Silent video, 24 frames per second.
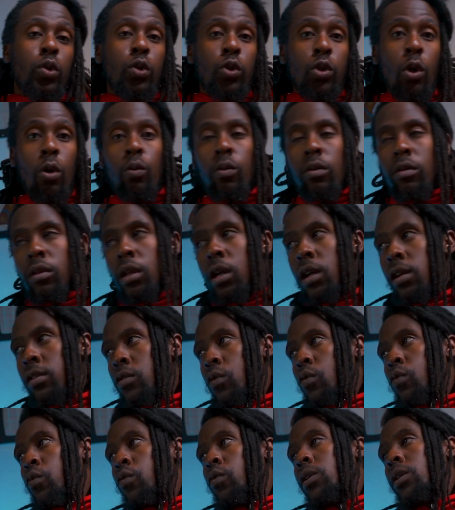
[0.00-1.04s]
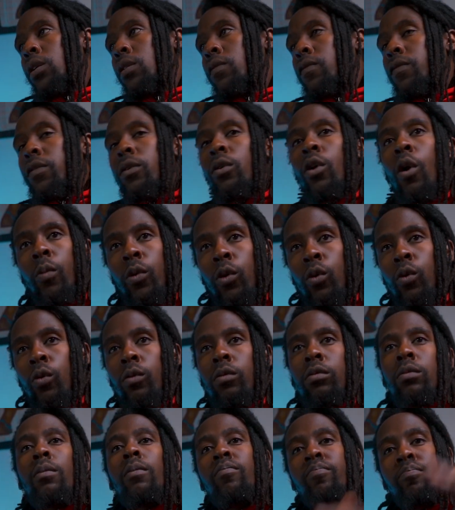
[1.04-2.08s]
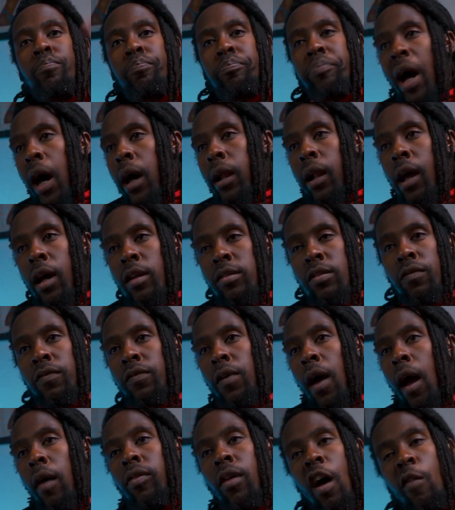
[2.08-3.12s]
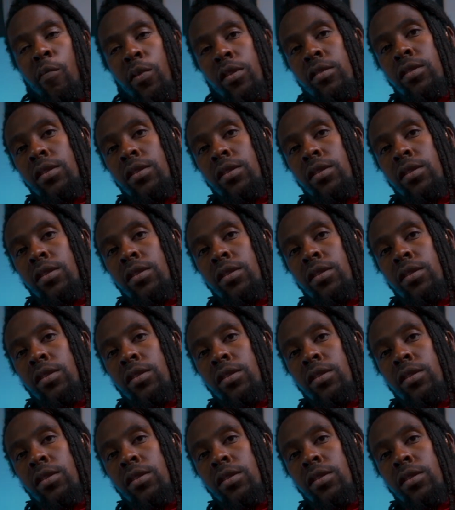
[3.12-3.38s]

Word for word: So there is a really phenomenal badass effect that I've been